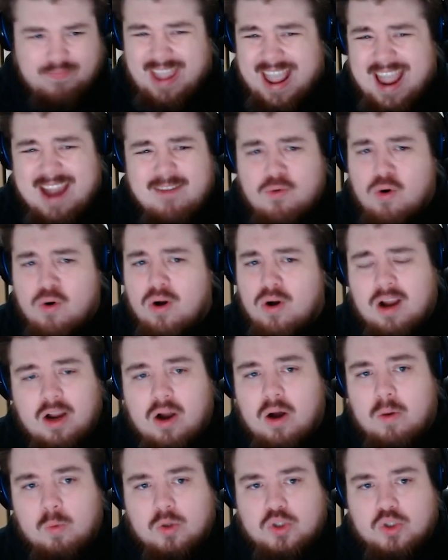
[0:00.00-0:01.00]
everyone can go
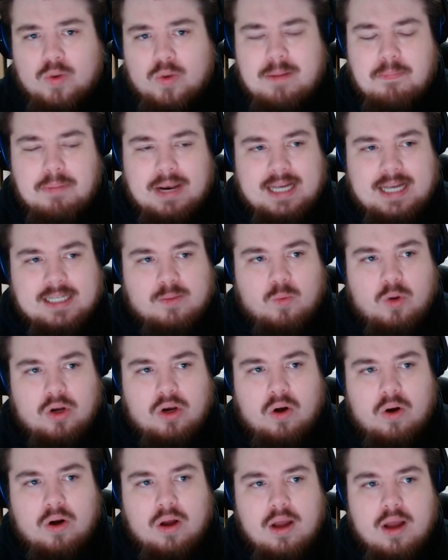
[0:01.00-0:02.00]
and watch replays and
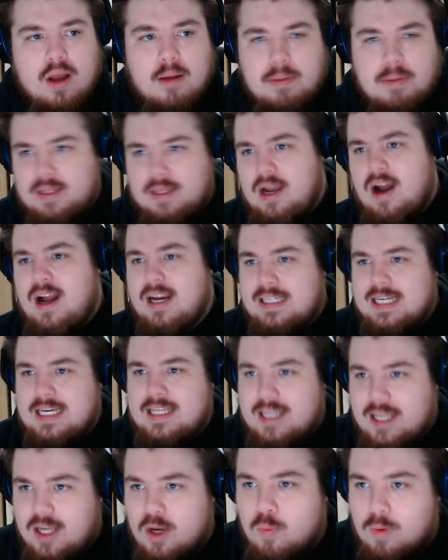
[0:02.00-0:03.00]
whatnot, but the idea
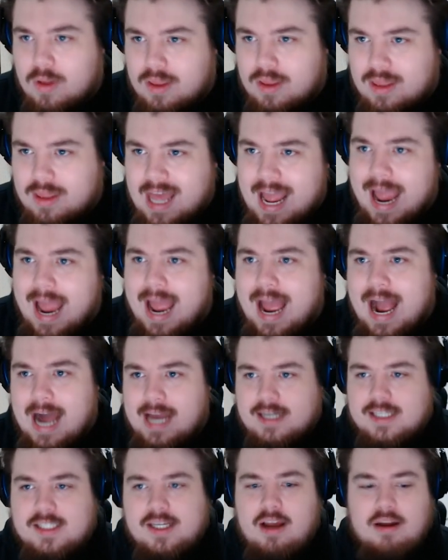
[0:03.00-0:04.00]
that you were there at
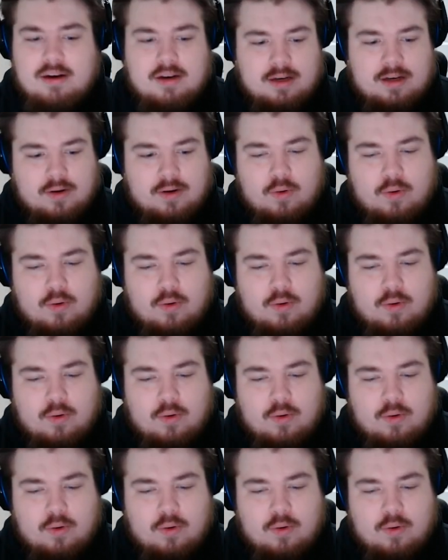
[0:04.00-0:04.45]
a certain